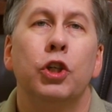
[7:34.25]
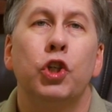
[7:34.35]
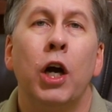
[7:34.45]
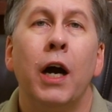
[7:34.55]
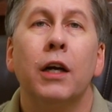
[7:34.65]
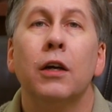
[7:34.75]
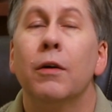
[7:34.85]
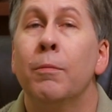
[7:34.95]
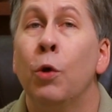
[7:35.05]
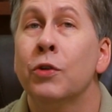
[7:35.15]
shock,
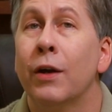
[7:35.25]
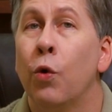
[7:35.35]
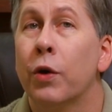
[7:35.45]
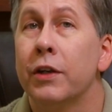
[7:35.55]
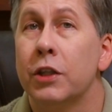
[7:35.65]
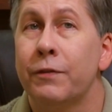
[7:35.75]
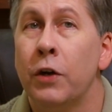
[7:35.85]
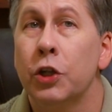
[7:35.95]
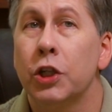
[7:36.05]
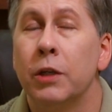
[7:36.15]
multi organ
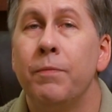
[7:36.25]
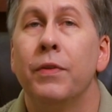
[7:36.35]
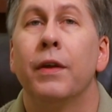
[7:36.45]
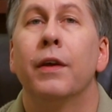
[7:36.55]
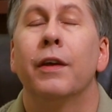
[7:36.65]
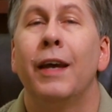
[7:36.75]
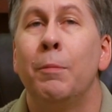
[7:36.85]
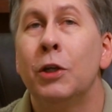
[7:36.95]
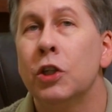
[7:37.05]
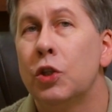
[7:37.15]
dysfunction,
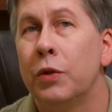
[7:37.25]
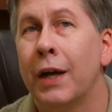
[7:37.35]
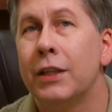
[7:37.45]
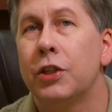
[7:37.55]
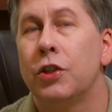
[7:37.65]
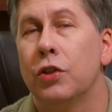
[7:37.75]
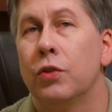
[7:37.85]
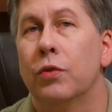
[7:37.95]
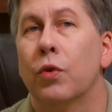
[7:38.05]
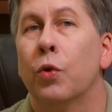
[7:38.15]
admission to an
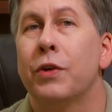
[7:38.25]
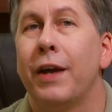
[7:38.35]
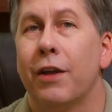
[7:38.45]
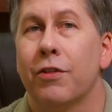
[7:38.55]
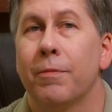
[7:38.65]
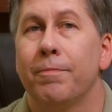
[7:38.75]
ICU, or death.